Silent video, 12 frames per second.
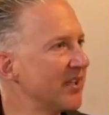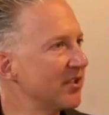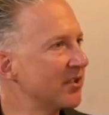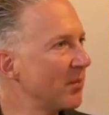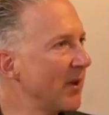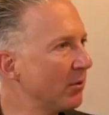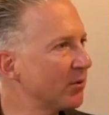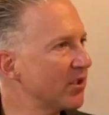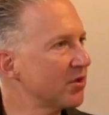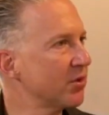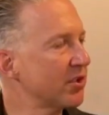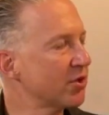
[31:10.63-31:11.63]
to be able to
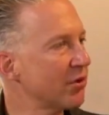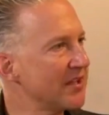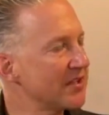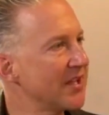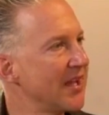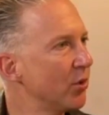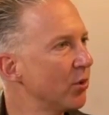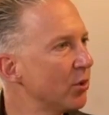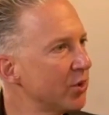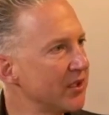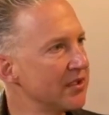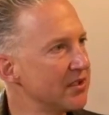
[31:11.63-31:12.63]
sort of transcend
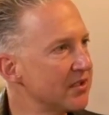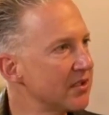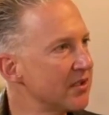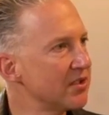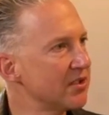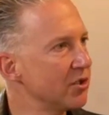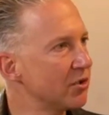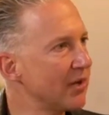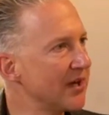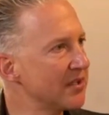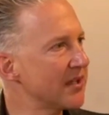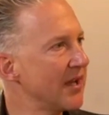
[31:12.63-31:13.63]
audiences and
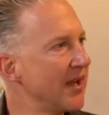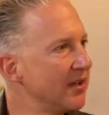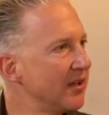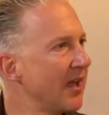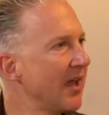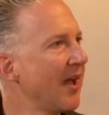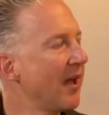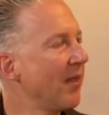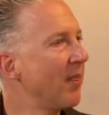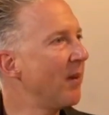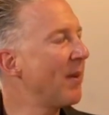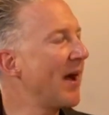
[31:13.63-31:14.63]
transcend
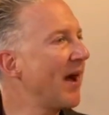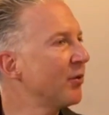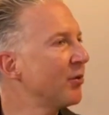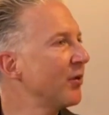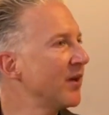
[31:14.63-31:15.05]
the boundaries